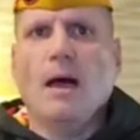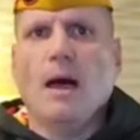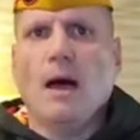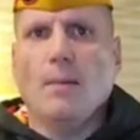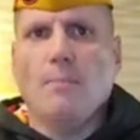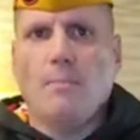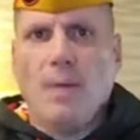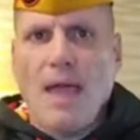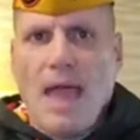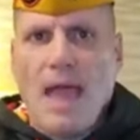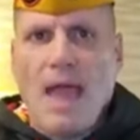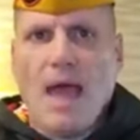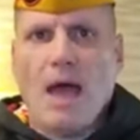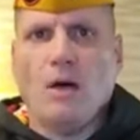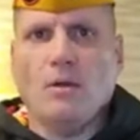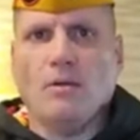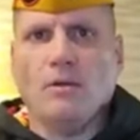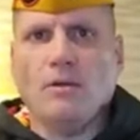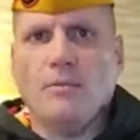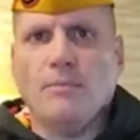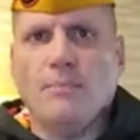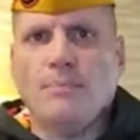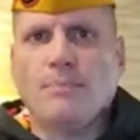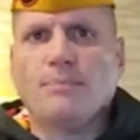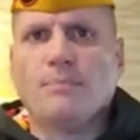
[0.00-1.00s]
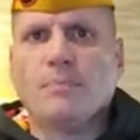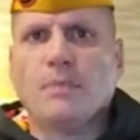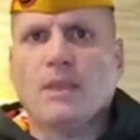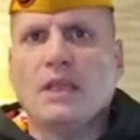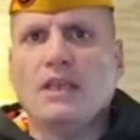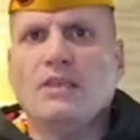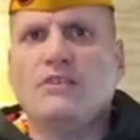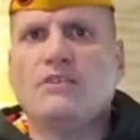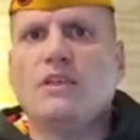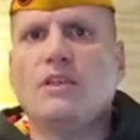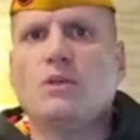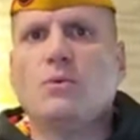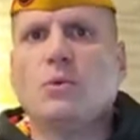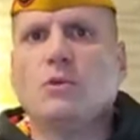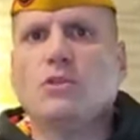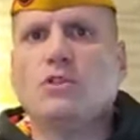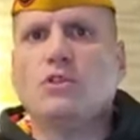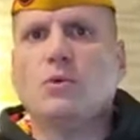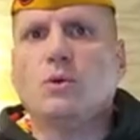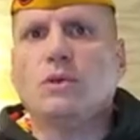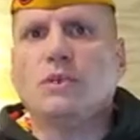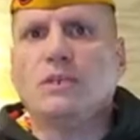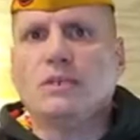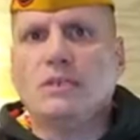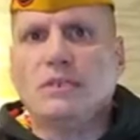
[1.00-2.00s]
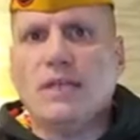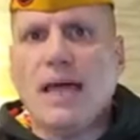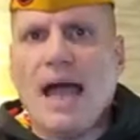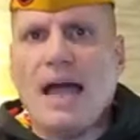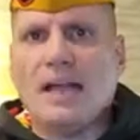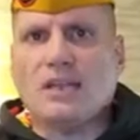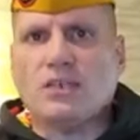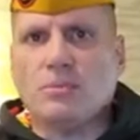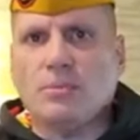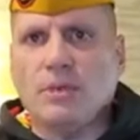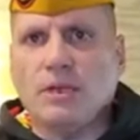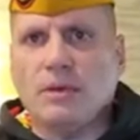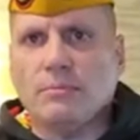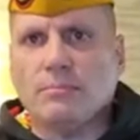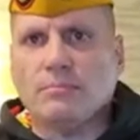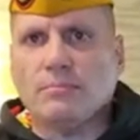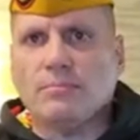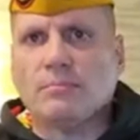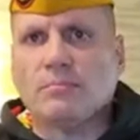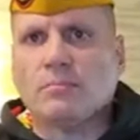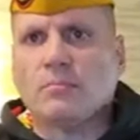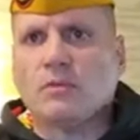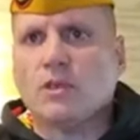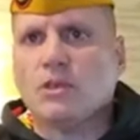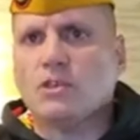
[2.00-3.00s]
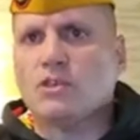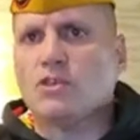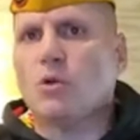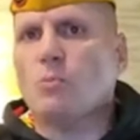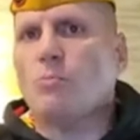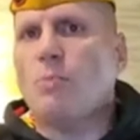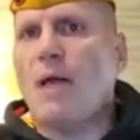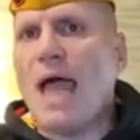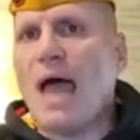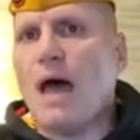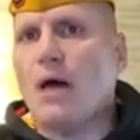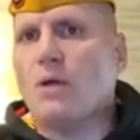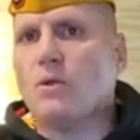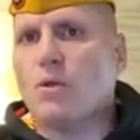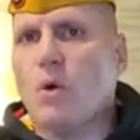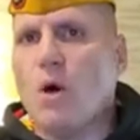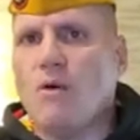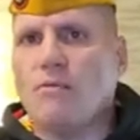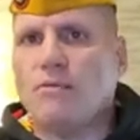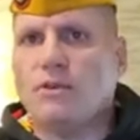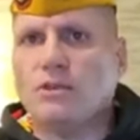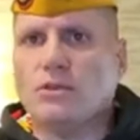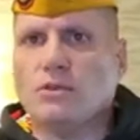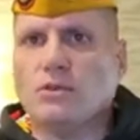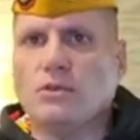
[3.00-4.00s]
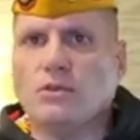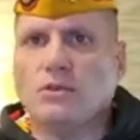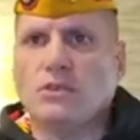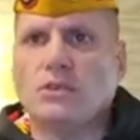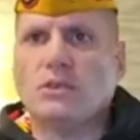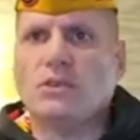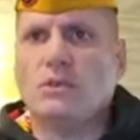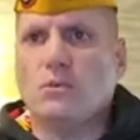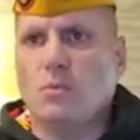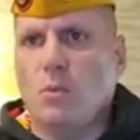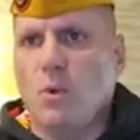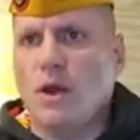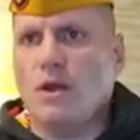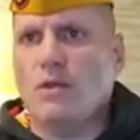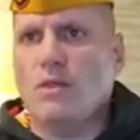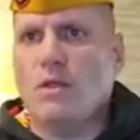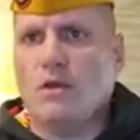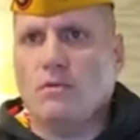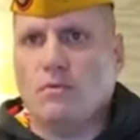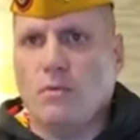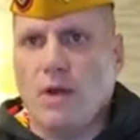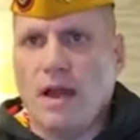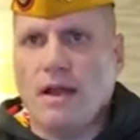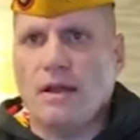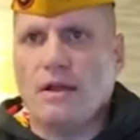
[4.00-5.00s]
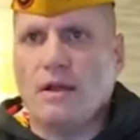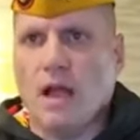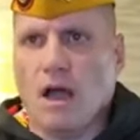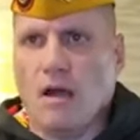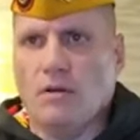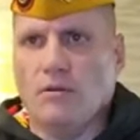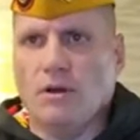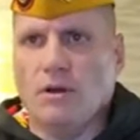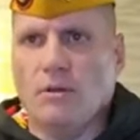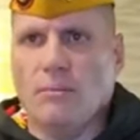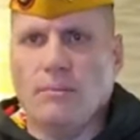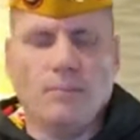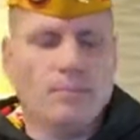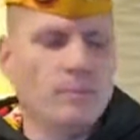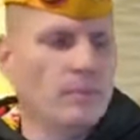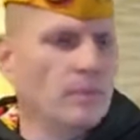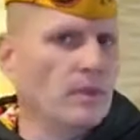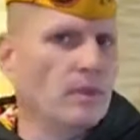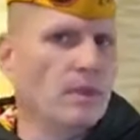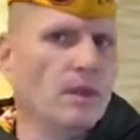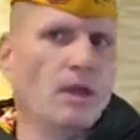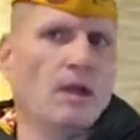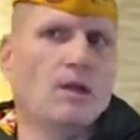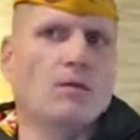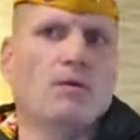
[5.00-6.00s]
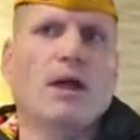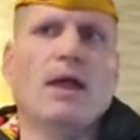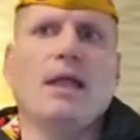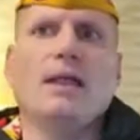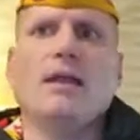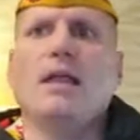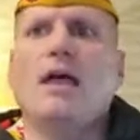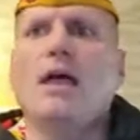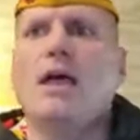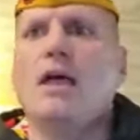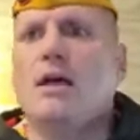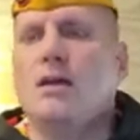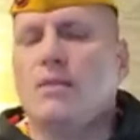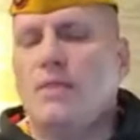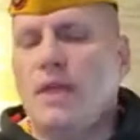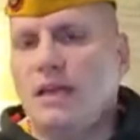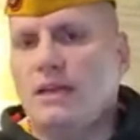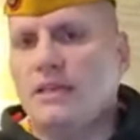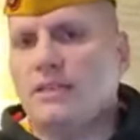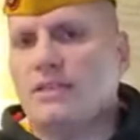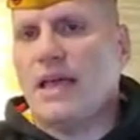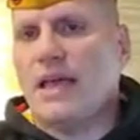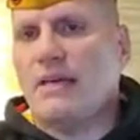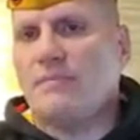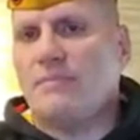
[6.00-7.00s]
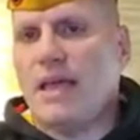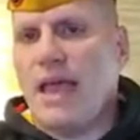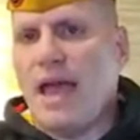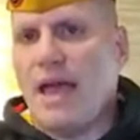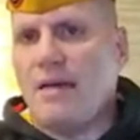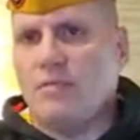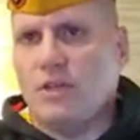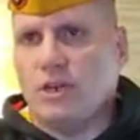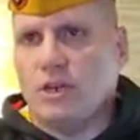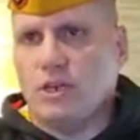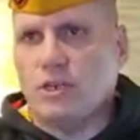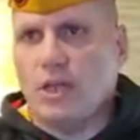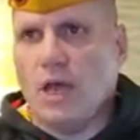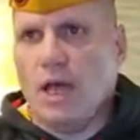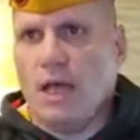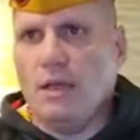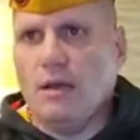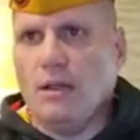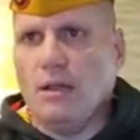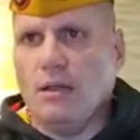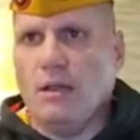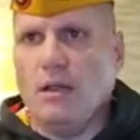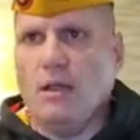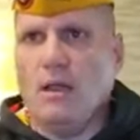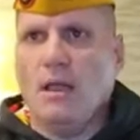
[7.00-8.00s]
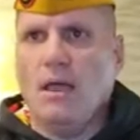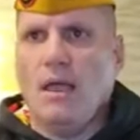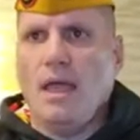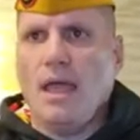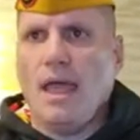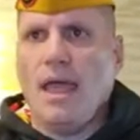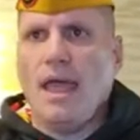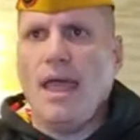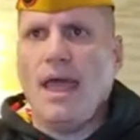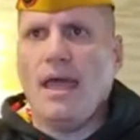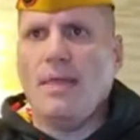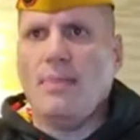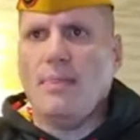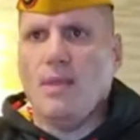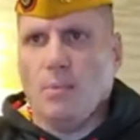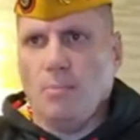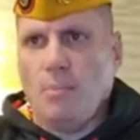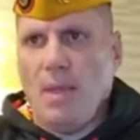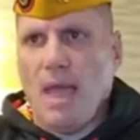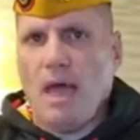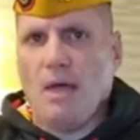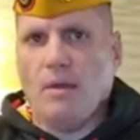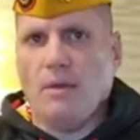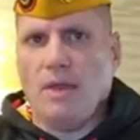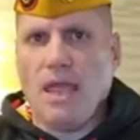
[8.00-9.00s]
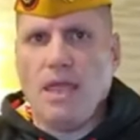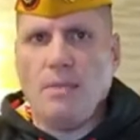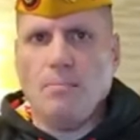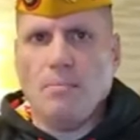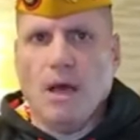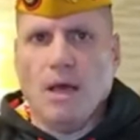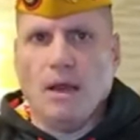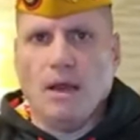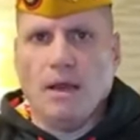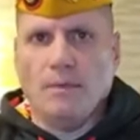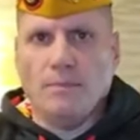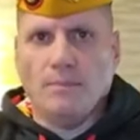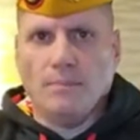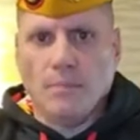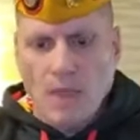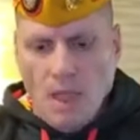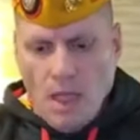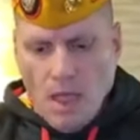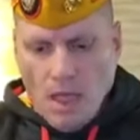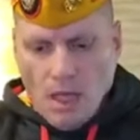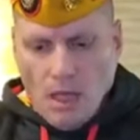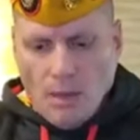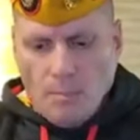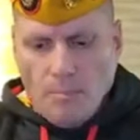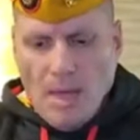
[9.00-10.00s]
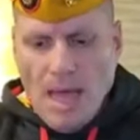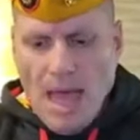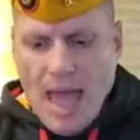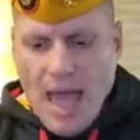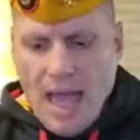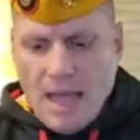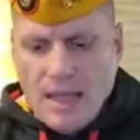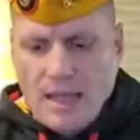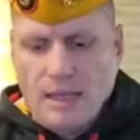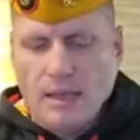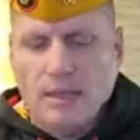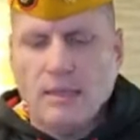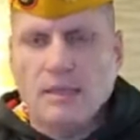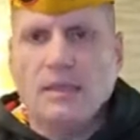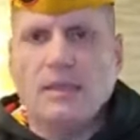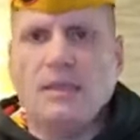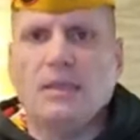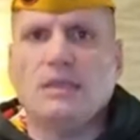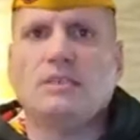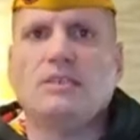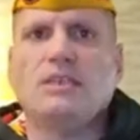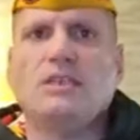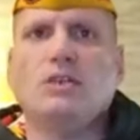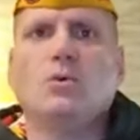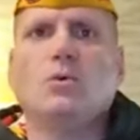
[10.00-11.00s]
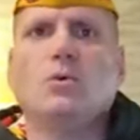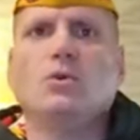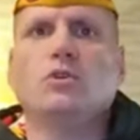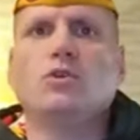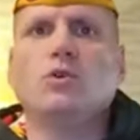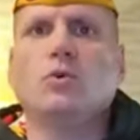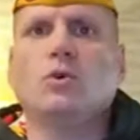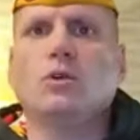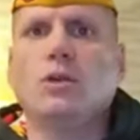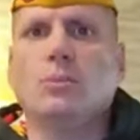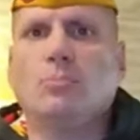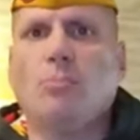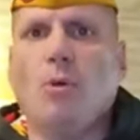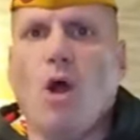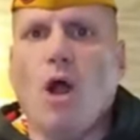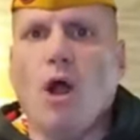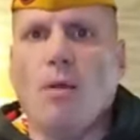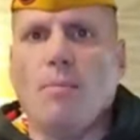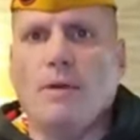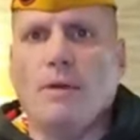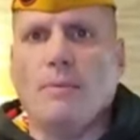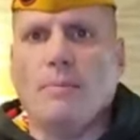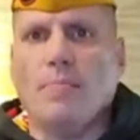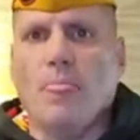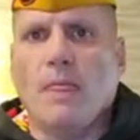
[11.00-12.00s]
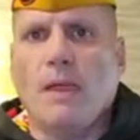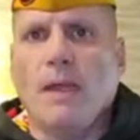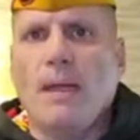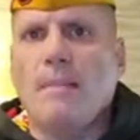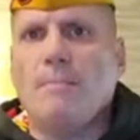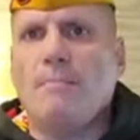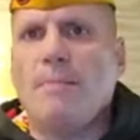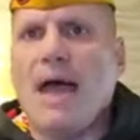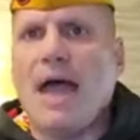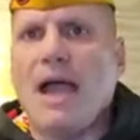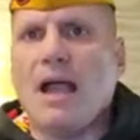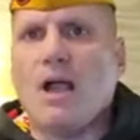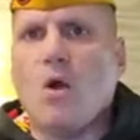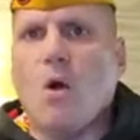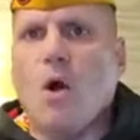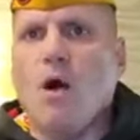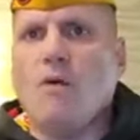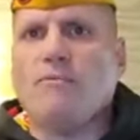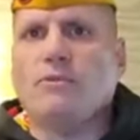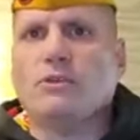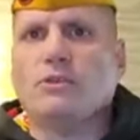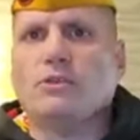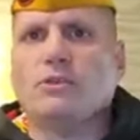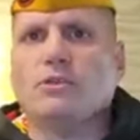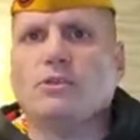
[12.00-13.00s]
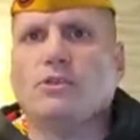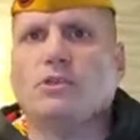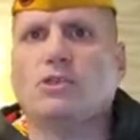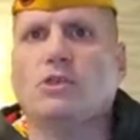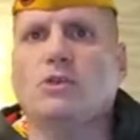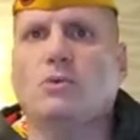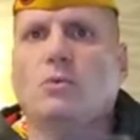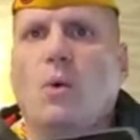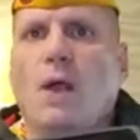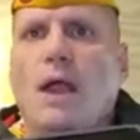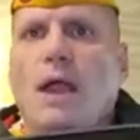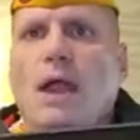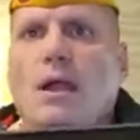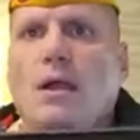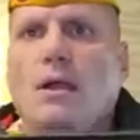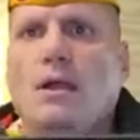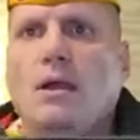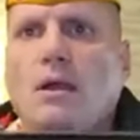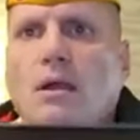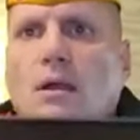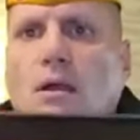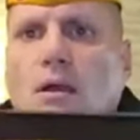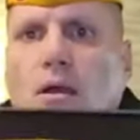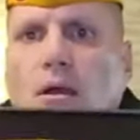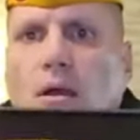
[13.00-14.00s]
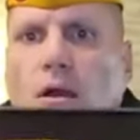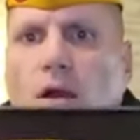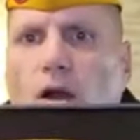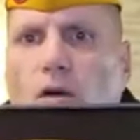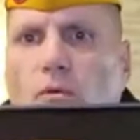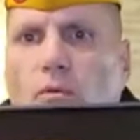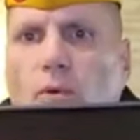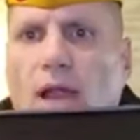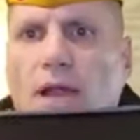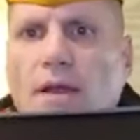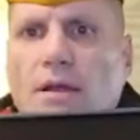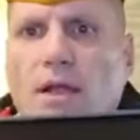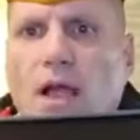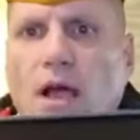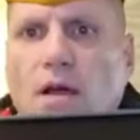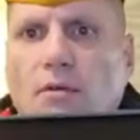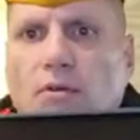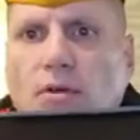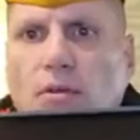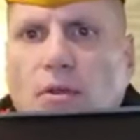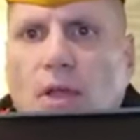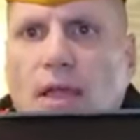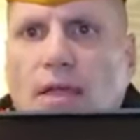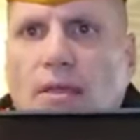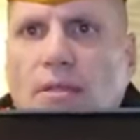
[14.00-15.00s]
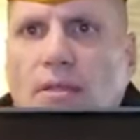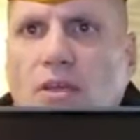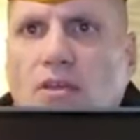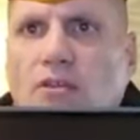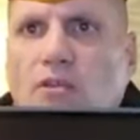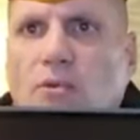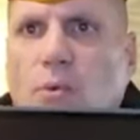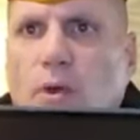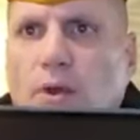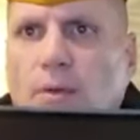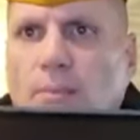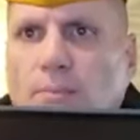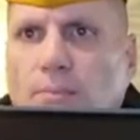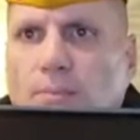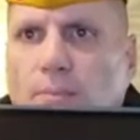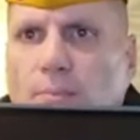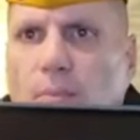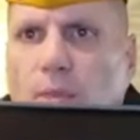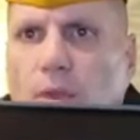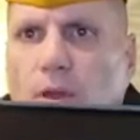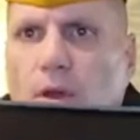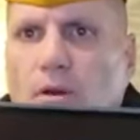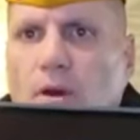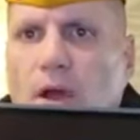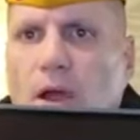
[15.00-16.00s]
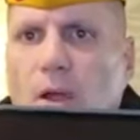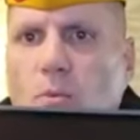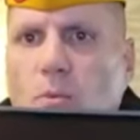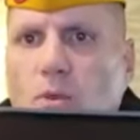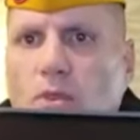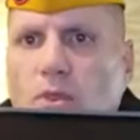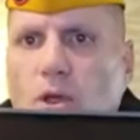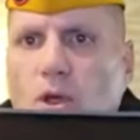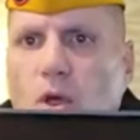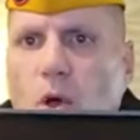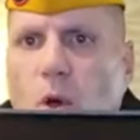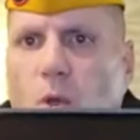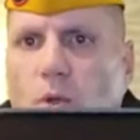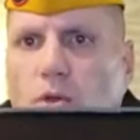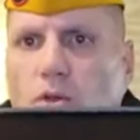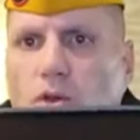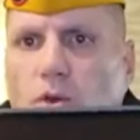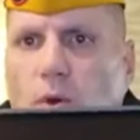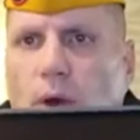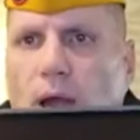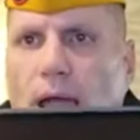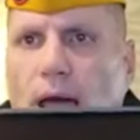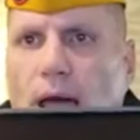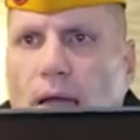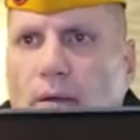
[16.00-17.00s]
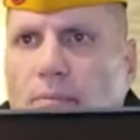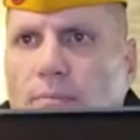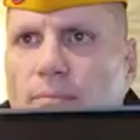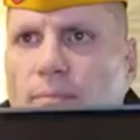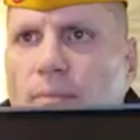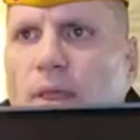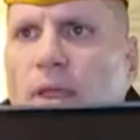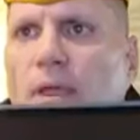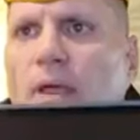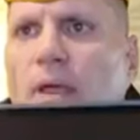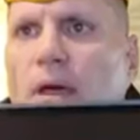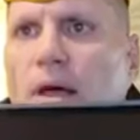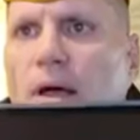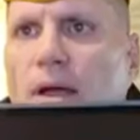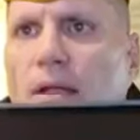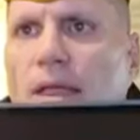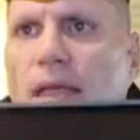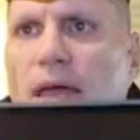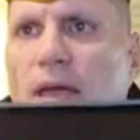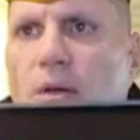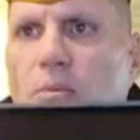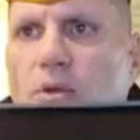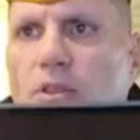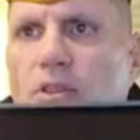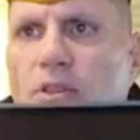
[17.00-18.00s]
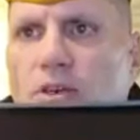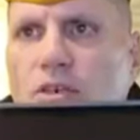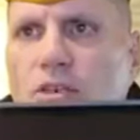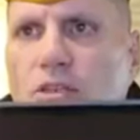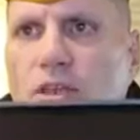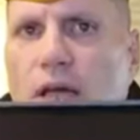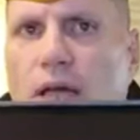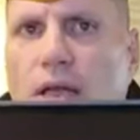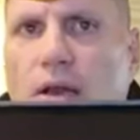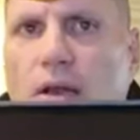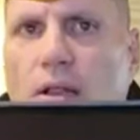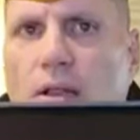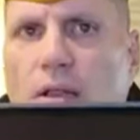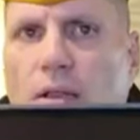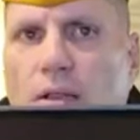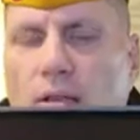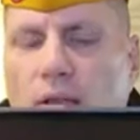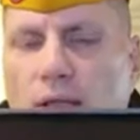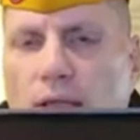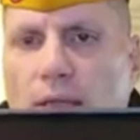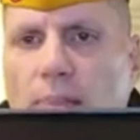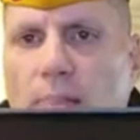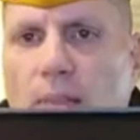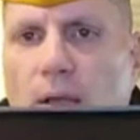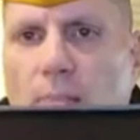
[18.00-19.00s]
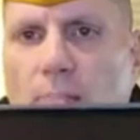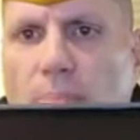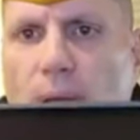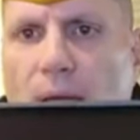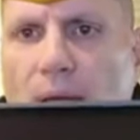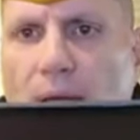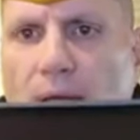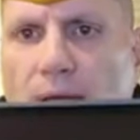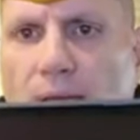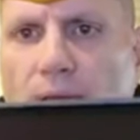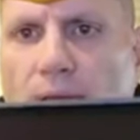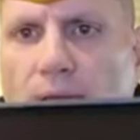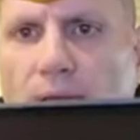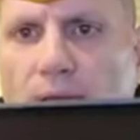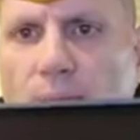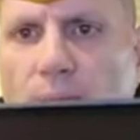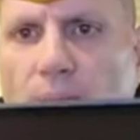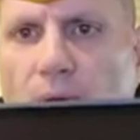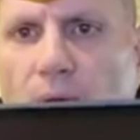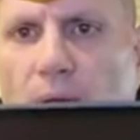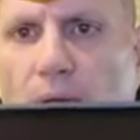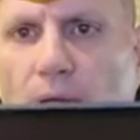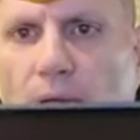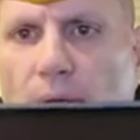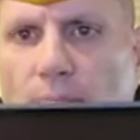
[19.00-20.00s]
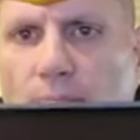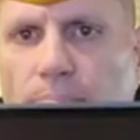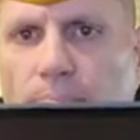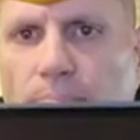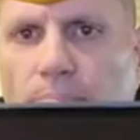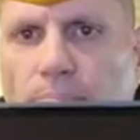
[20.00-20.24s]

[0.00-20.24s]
A pound is equal to a detachment, so pound officers can wear their red cover, all right? They have to have their title and their pound name on it. A pack is equal to a department. Pack officers can wear a red cover like this one, all right, with a gold crown, again with their title and their pack name on it.